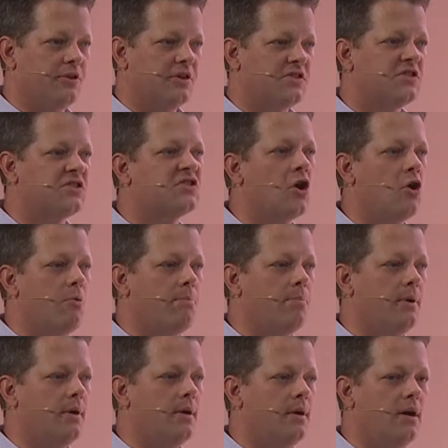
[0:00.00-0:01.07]
the scope
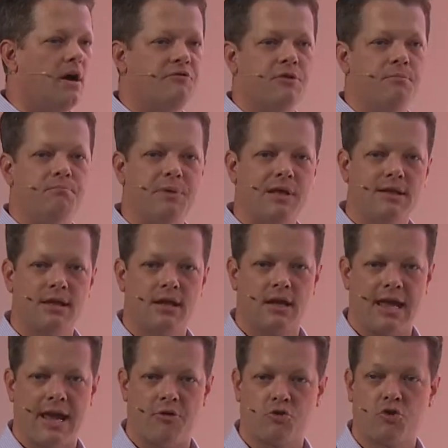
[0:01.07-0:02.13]
of the billing
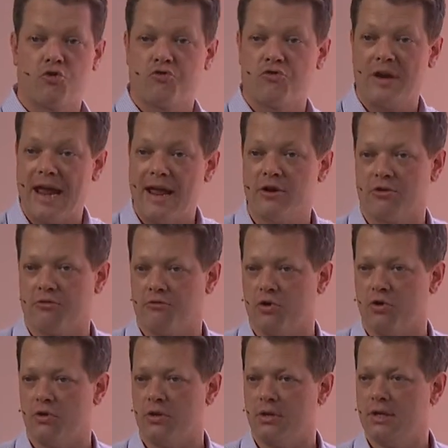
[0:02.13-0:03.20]
account creator
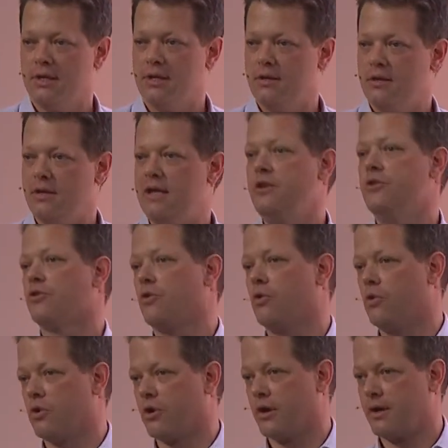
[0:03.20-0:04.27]
role in your
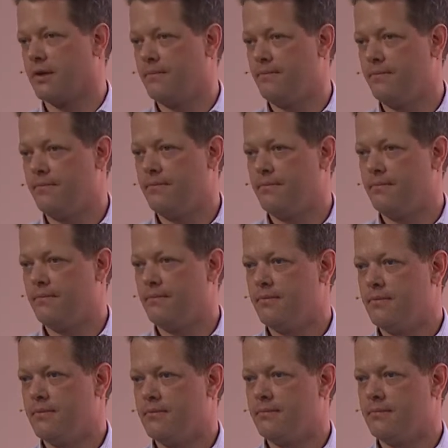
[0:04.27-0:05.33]
org.
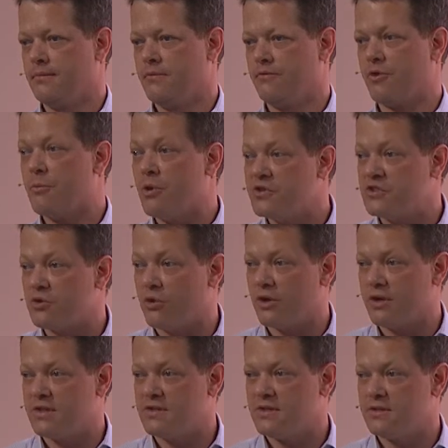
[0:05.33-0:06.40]
For most
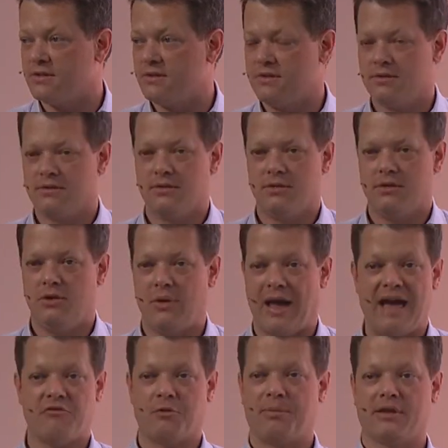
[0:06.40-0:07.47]
orgs, you
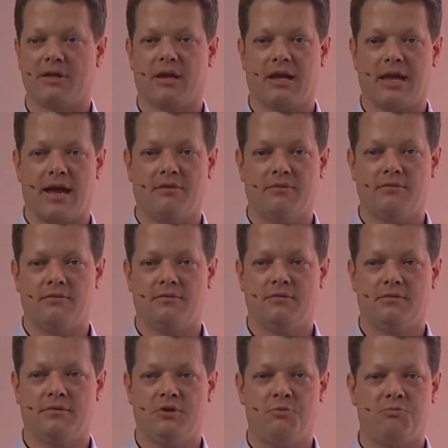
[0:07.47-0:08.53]
have a billing account,
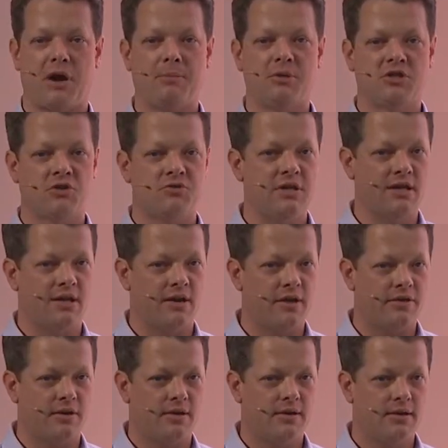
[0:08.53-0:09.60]
you probably don't need
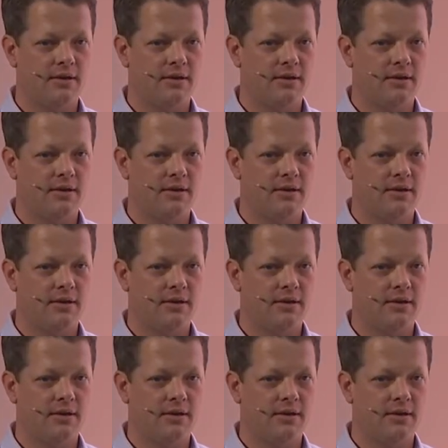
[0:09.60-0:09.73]
another,